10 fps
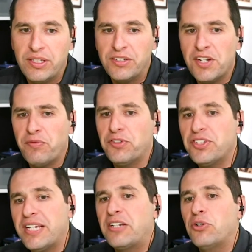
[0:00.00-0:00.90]
the different
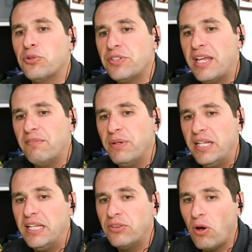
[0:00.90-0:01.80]
sectors that have been
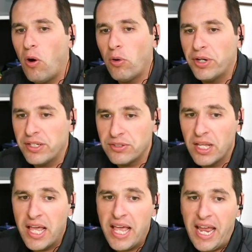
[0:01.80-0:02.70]
hit the hardest,
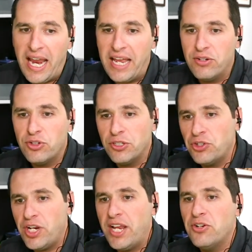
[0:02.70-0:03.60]
and
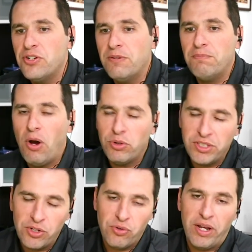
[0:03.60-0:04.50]
just change in
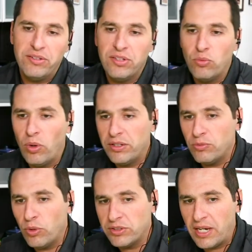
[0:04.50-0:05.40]
posting trends and
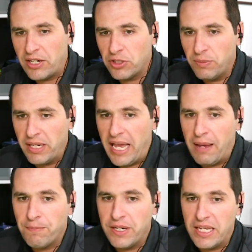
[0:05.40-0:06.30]
what's actually been
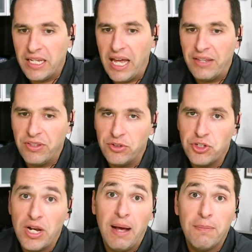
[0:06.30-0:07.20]
happening at the
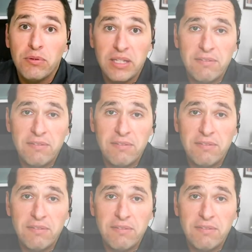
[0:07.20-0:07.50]
job